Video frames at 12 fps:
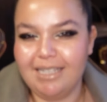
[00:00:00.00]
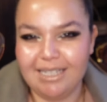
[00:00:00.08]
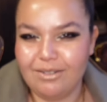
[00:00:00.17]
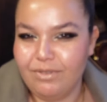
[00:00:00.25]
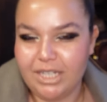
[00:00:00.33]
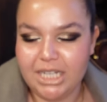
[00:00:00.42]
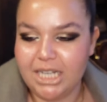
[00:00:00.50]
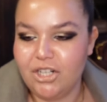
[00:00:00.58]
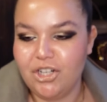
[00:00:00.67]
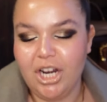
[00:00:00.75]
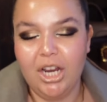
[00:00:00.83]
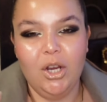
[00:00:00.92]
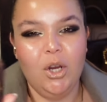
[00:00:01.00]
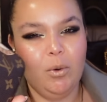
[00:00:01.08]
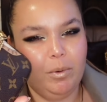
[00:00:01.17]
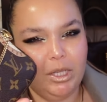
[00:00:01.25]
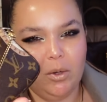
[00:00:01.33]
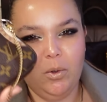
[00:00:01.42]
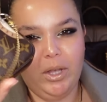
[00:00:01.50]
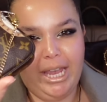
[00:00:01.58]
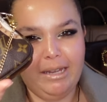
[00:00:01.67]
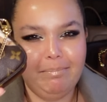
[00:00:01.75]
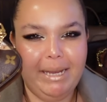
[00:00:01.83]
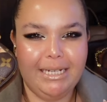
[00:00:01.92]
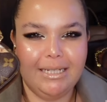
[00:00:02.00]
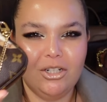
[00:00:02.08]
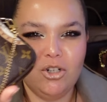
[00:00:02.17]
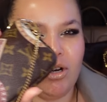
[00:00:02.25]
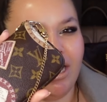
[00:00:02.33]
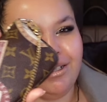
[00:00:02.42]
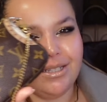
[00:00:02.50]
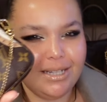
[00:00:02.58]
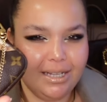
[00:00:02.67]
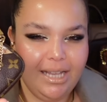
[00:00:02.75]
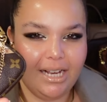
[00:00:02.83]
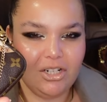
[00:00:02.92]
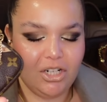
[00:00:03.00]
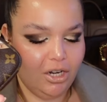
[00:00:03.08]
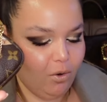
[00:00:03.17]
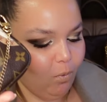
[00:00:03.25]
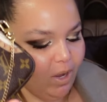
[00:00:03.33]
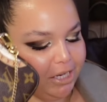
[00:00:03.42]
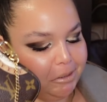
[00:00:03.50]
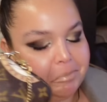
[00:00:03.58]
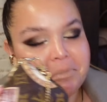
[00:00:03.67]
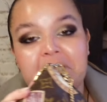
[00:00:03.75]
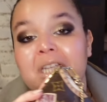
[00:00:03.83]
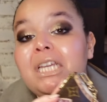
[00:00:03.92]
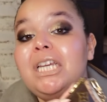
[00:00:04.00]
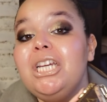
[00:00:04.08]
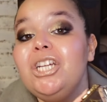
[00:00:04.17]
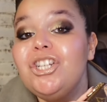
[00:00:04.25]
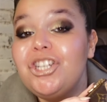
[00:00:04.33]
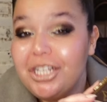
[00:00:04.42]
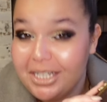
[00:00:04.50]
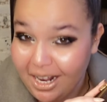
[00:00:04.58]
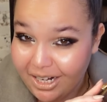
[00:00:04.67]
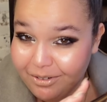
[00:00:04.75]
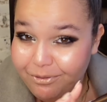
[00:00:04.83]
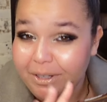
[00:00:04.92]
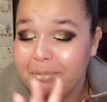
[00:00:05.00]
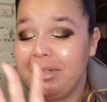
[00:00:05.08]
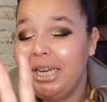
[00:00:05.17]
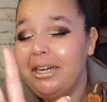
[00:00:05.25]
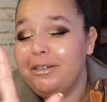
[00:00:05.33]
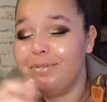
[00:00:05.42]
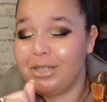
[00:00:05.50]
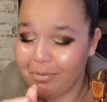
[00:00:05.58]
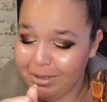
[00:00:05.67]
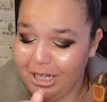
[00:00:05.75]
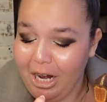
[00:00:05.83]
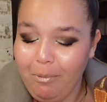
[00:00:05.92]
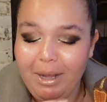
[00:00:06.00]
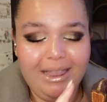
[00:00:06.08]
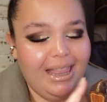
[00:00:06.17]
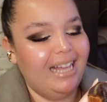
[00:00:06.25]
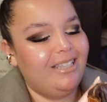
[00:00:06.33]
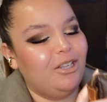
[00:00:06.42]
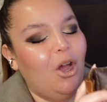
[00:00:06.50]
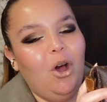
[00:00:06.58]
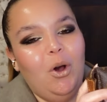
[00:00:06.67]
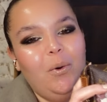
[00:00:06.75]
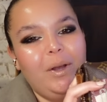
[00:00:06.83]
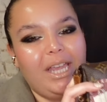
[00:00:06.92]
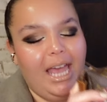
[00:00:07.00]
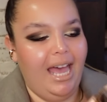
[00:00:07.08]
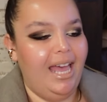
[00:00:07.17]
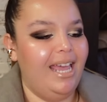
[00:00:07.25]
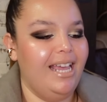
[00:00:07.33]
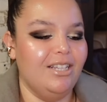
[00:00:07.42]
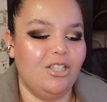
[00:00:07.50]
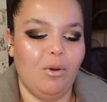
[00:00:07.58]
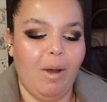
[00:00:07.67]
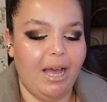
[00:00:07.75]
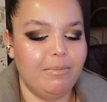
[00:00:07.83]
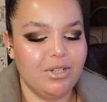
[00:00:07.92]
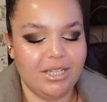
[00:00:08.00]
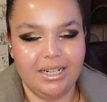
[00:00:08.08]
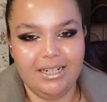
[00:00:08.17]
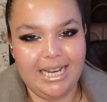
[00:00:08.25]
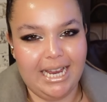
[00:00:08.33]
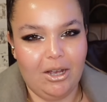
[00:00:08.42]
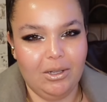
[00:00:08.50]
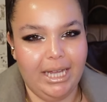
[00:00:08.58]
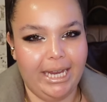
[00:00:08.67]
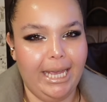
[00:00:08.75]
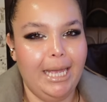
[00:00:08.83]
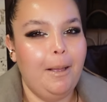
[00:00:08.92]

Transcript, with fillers: this is a vintage, really cool hand-painted trunks collection one, she's not fitting here. So you know what? That's okay. So I'm just going to take out like